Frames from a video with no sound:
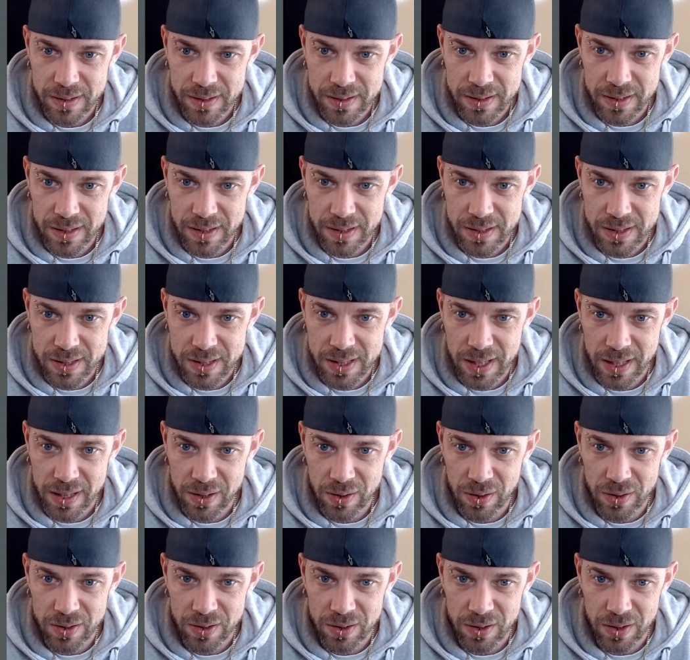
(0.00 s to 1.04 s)
to stick
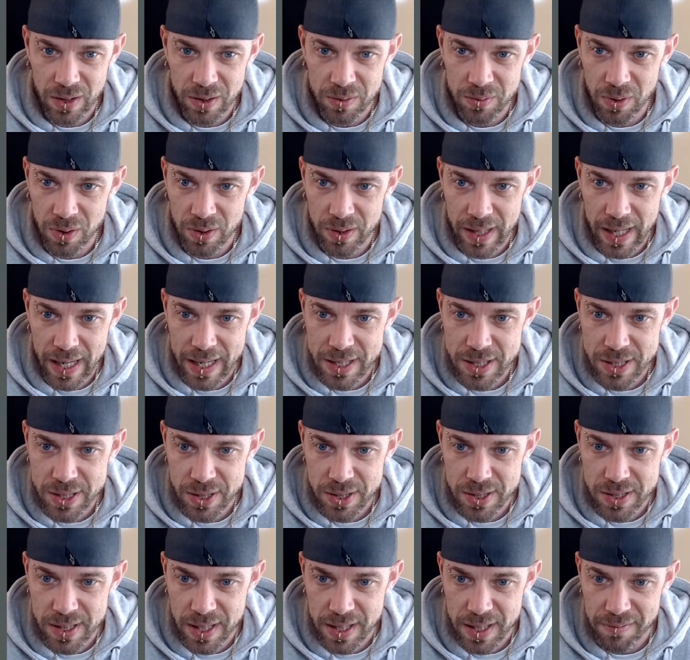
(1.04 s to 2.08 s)
on and glue on as you
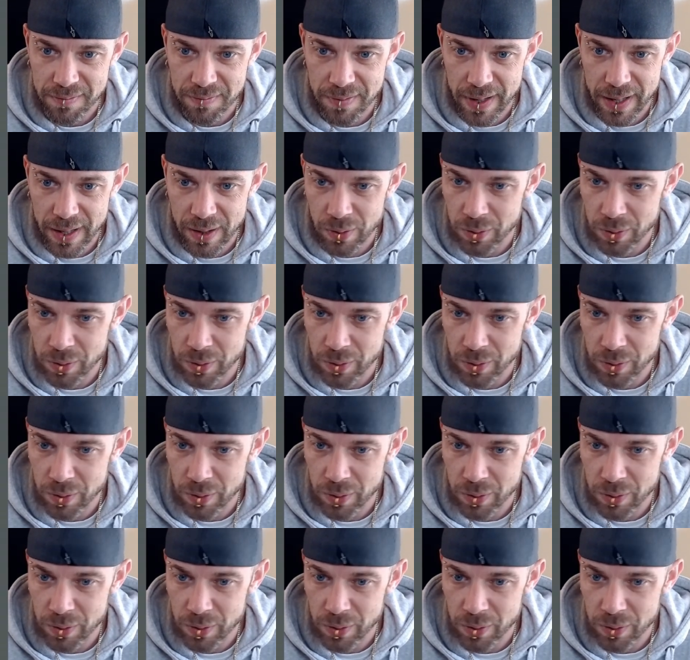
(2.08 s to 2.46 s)
see fit,